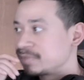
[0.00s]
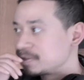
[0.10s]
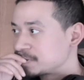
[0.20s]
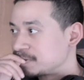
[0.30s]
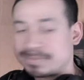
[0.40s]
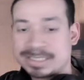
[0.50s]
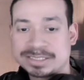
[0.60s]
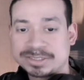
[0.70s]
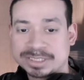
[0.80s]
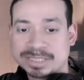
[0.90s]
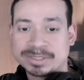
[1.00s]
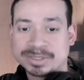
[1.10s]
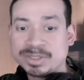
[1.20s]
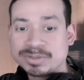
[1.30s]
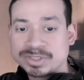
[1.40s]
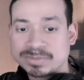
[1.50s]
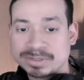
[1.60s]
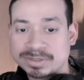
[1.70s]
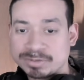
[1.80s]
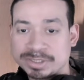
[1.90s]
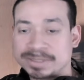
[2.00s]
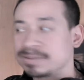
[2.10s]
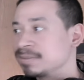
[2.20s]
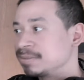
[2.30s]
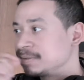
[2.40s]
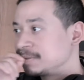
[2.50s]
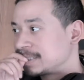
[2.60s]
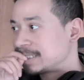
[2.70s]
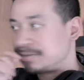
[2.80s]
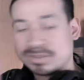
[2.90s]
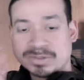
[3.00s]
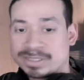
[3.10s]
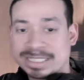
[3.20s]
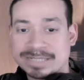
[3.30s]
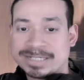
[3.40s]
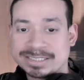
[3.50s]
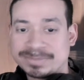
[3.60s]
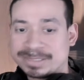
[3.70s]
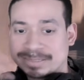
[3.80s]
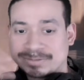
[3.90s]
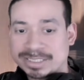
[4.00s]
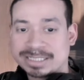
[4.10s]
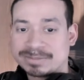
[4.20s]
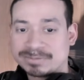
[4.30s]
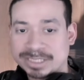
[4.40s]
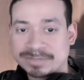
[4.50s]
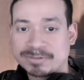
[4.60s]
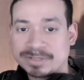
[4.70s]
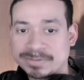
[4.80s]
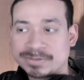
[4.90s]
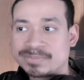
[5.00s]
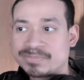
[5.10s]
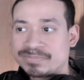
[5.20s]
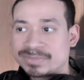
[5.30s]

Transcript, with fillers: So I messaged them on YouTube, on Twitter, and no one got back to me. Like we taking was taking forever.